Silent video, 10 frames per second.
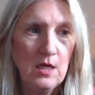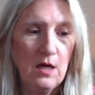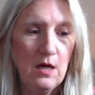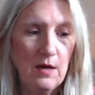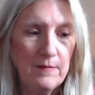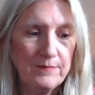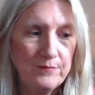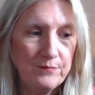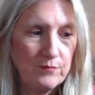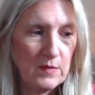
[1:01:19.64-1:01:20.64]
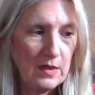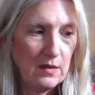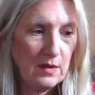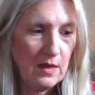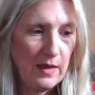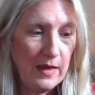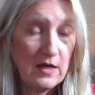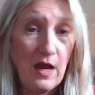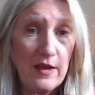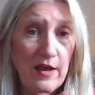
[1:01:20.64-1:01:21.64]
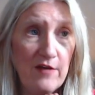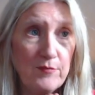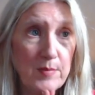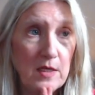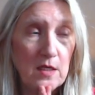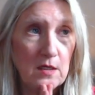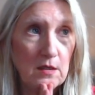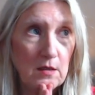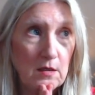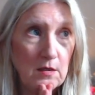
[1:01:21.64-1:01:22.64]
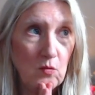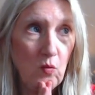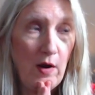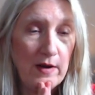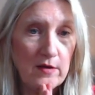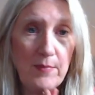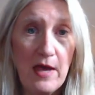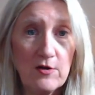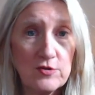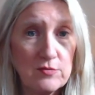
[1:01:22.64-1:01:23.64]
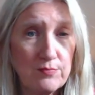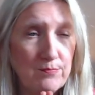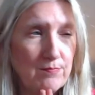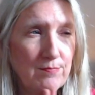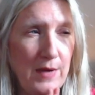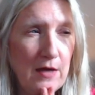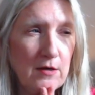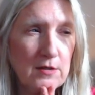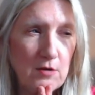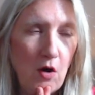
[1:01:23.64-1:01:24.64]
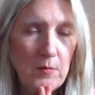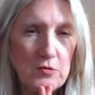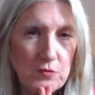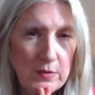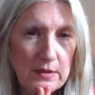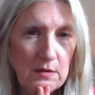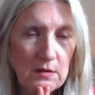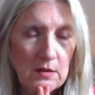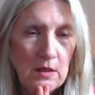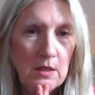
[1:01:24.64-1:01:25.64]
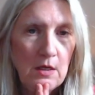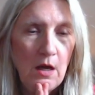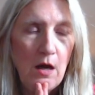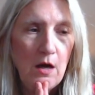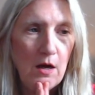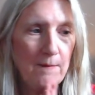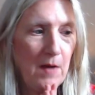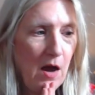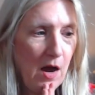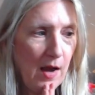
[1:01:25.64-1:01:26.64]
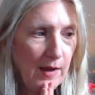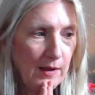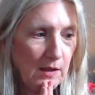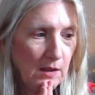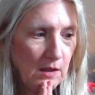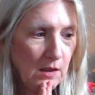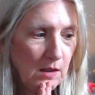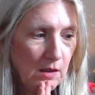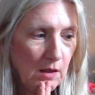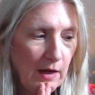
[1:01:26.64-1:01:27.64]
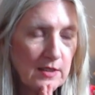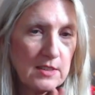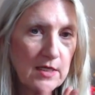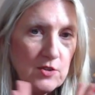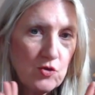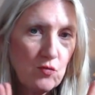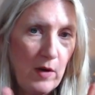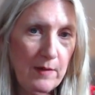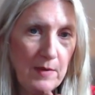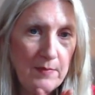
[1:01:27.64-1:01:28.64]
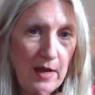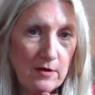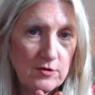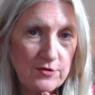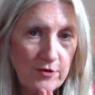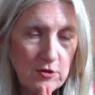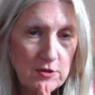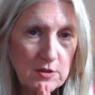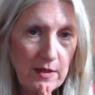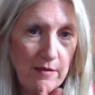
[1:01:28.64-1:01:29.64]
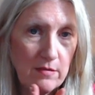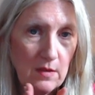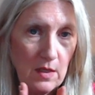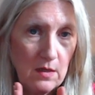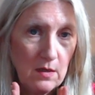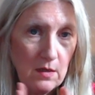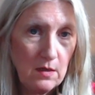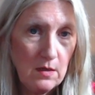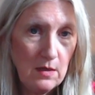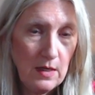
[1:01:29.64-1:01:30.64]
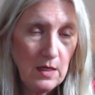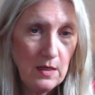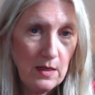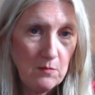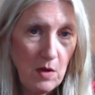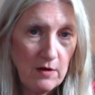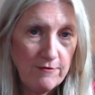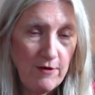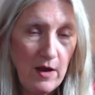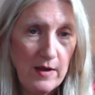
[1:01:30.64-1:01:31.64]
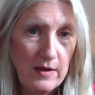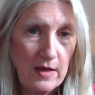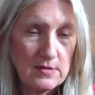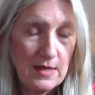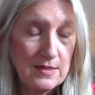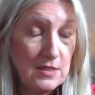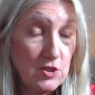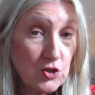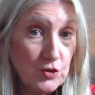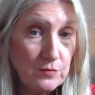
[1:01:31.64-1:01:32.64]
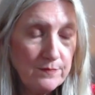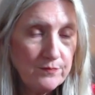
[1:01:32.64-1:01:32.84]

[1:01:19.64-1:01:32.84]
Um, and I have been right. The pattern pattern is almost written. Um, I I tend to write my patterns first and then knit and modify as I need to.